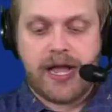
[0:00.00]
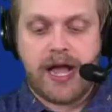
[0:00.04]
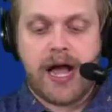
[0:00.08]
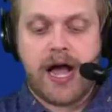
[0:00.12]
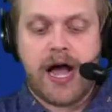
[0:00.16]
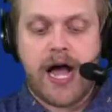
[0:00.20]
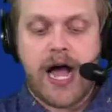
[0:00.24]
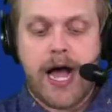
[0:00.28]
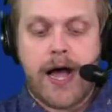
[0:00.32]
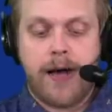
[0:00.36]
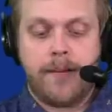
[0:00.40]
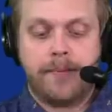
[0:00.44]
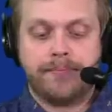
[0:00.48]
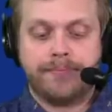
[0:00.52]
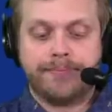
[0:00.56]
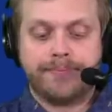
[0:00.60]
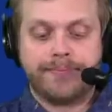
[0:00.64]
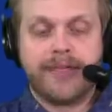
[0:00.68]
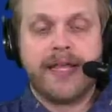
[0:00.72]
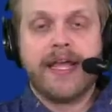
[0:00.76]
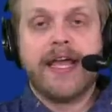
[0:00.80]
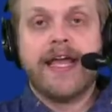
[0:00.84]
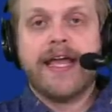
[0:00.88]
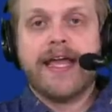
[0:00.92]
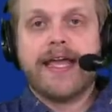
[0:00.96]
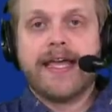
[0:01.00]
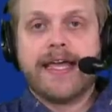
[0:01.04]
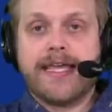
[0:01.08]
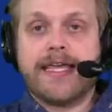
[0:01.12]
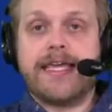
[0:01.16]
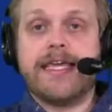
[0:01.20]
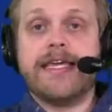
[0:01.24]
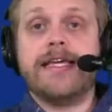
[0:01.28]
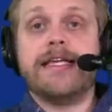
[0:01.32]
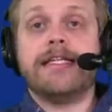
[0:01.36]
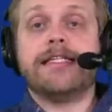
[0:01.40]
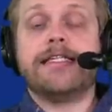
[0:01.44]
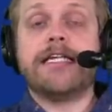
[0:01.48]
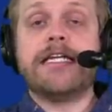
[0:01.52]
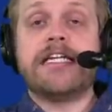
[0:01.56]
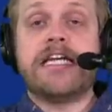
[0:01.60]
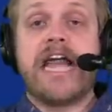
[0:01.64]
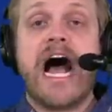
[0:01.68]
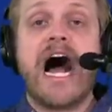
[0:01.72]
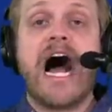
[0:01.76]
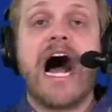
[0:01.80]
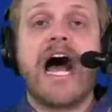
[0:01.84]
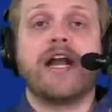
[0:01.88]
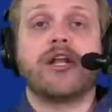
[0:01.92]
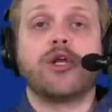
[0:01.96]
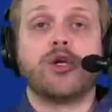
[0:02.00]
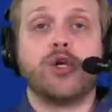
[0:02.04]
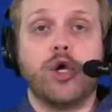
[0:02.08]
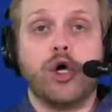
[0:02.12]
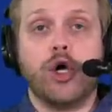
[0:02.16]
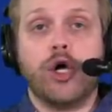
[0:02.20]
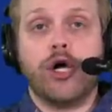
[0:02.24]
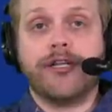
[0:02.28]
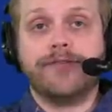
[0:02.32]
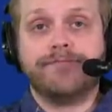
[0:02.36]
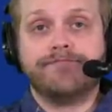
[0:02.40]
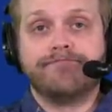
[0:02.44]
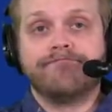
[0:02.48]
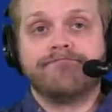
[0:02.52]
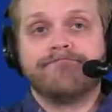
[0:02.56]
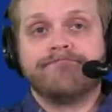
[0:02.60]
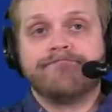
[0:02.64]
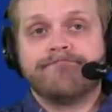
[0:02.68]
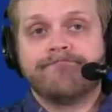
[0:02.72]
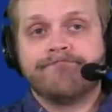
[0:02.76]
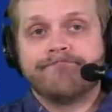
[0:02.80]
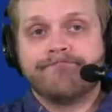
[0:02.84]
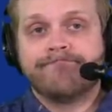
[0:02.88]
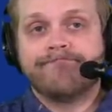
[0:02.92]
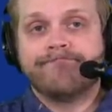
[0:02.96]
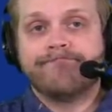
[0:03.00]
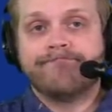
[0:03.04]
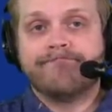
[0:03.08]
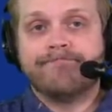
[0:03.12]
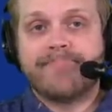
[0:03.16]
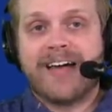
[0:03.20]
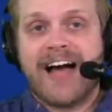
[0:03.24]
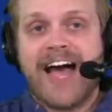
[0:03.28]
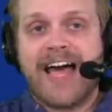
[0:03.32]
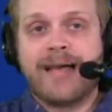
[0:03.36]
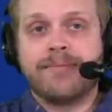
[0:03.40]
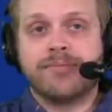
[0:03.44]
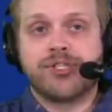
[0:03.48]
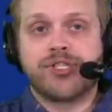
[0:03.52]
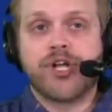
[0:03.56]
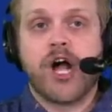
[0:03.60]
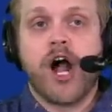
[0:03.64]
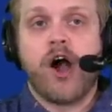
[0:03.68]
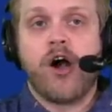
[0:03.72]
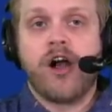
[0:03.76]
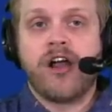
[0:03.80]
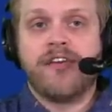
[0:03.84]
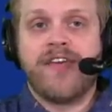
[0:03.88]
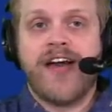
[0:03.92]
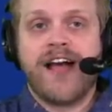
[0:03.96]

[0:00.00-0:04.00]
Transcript: Um, he's not good. I'm sorry.